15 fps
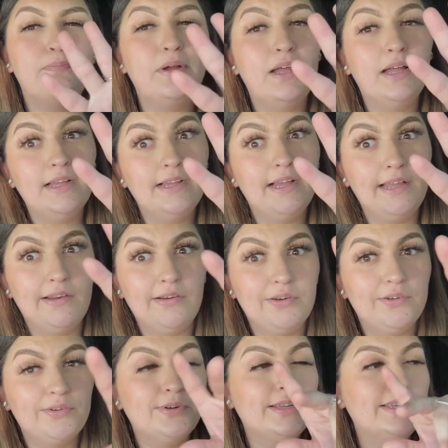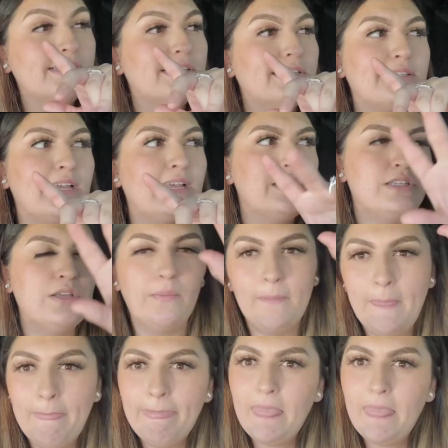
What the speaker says: but I don't know what he's gonna say, so